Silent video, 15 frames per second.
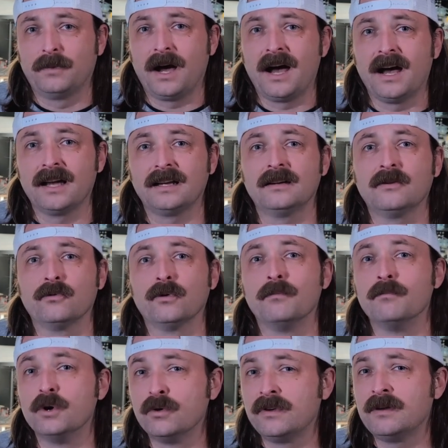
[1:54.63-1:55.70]
behind
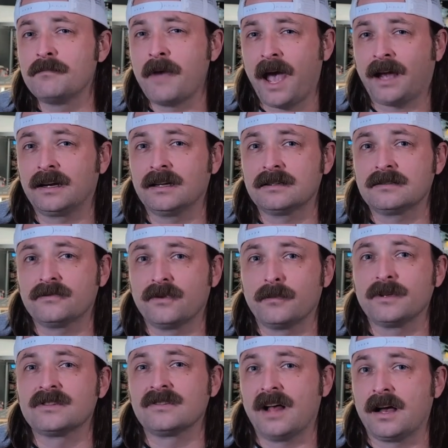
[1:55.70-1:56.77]
removing magnets
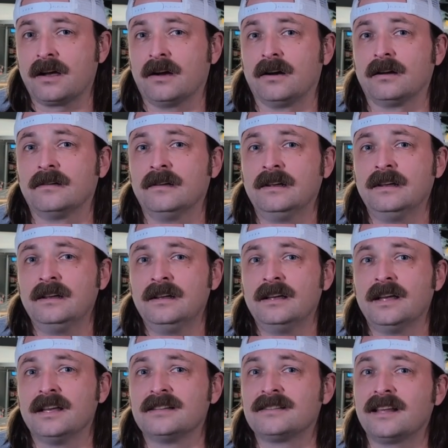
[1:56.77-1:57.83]
from a slot car
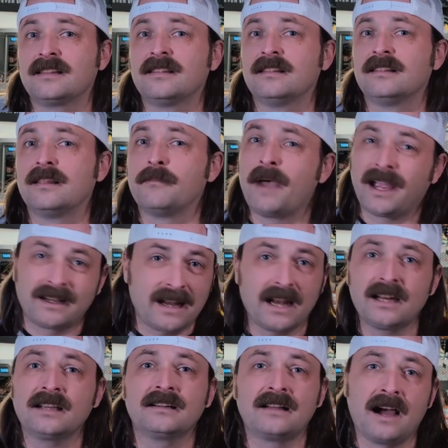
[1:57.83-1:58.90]
is that the
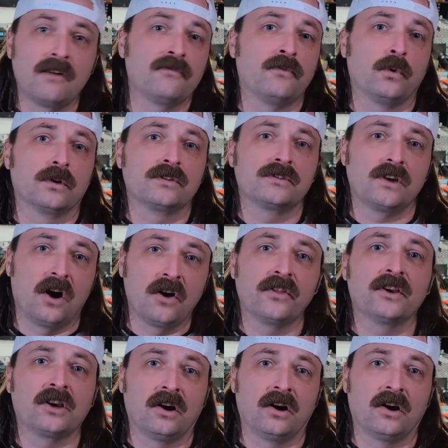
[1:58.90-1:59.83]
magnetic downforce on the